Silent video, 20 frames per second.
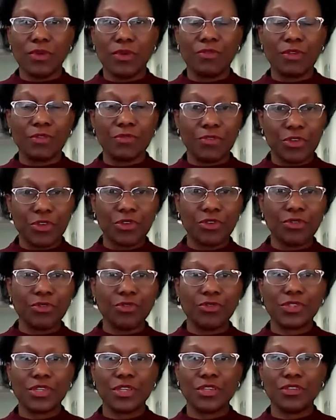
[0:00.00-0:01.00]

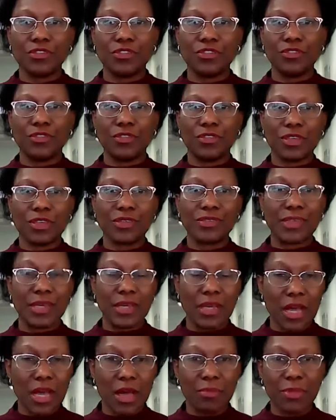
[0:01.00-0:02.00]
reviews and things are
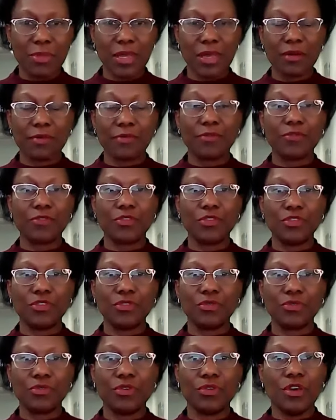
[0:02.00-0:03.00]
coming up for
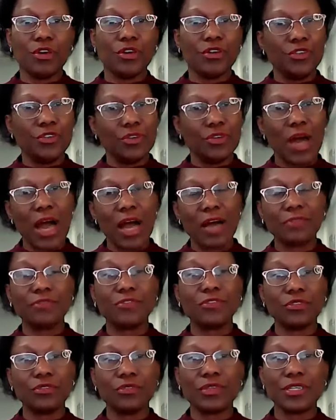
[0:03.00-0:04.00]
you, you have
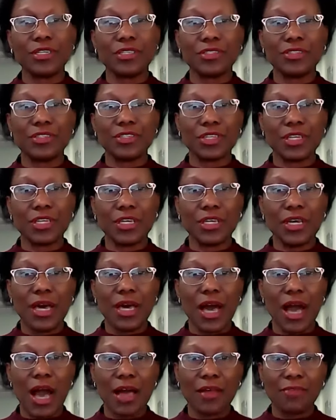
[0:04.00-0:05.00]
to look and see
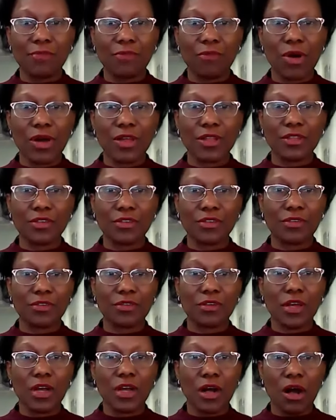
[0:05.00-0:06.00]
and
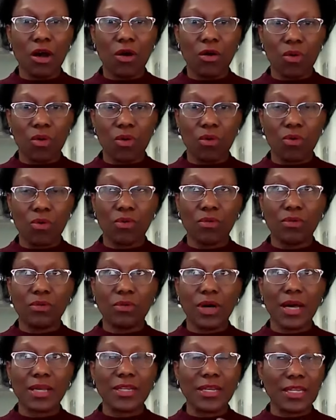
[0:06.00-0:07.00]
wonder, or
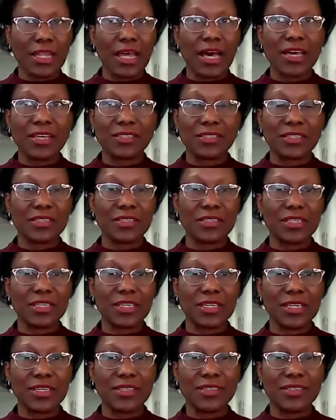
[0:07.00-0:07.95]
analyze and see,